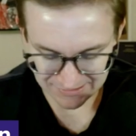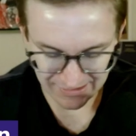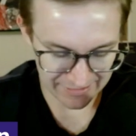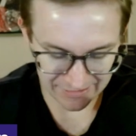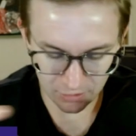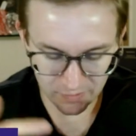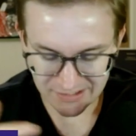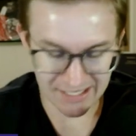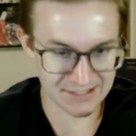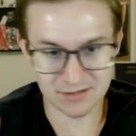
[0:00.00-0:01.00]
like, it always
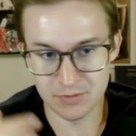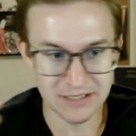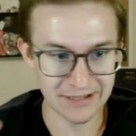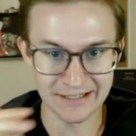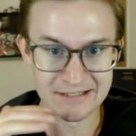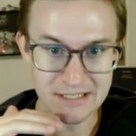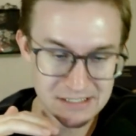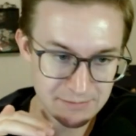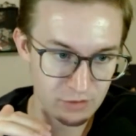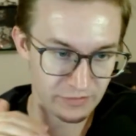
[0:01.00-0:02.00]
has to be like a
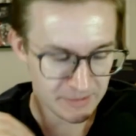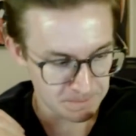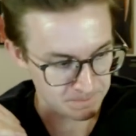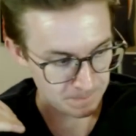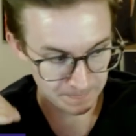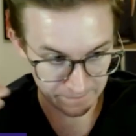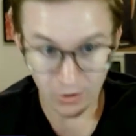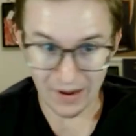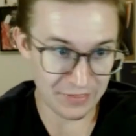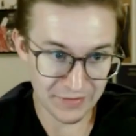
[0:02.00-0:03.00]
Disney movie.
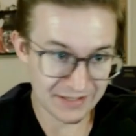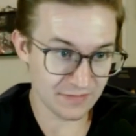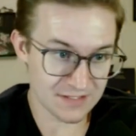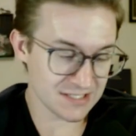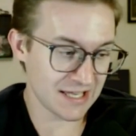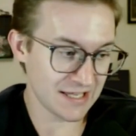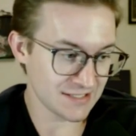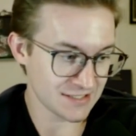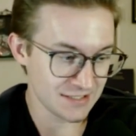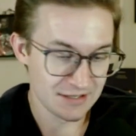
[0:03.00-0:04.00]
No, I think in this
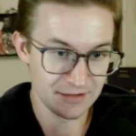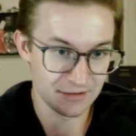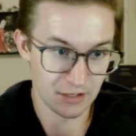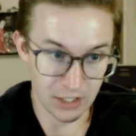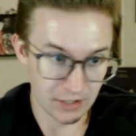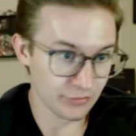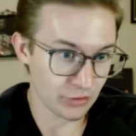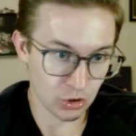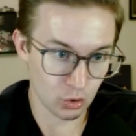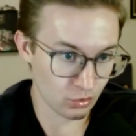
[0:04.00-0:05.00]
case, on the
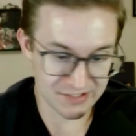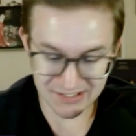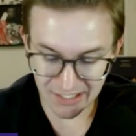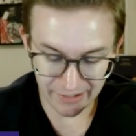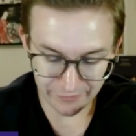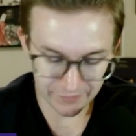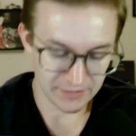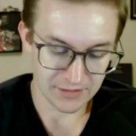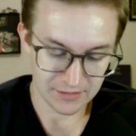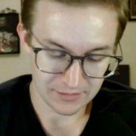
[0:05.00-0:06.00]
court stuff
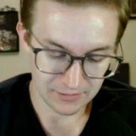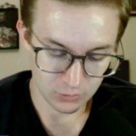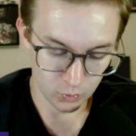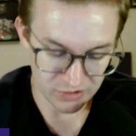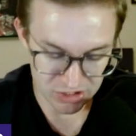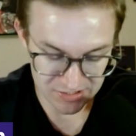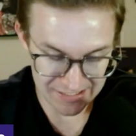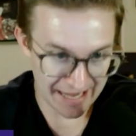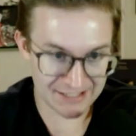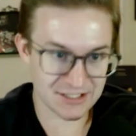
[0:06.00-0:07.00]
was just
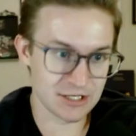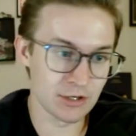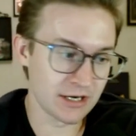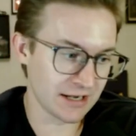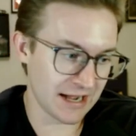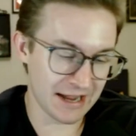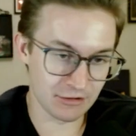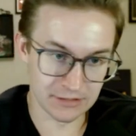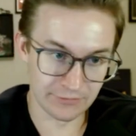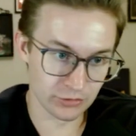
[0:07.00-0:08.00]
executed at a higher
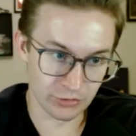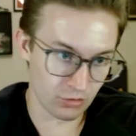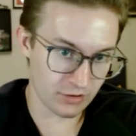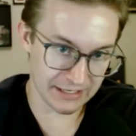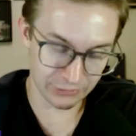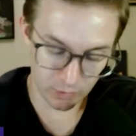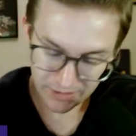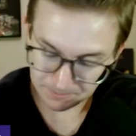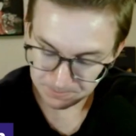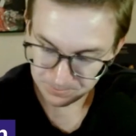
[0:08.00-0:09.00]
level in order to get the
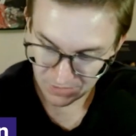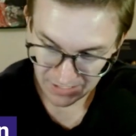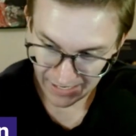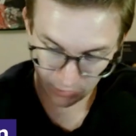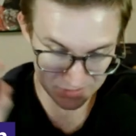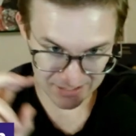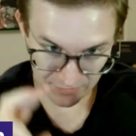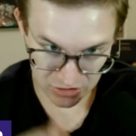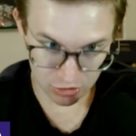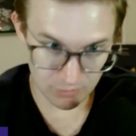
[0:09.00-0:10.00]
win. I would say
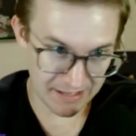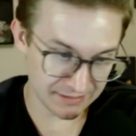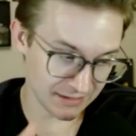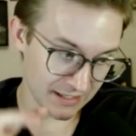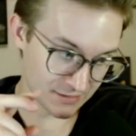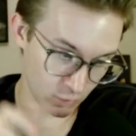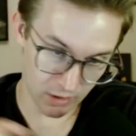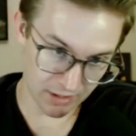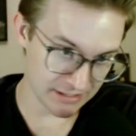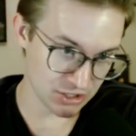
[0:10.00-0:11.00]
the two main things, one
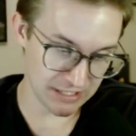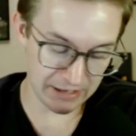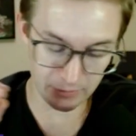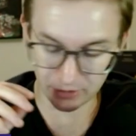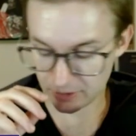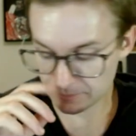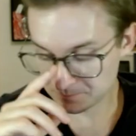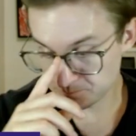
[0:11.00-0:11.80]
on each side of the ball,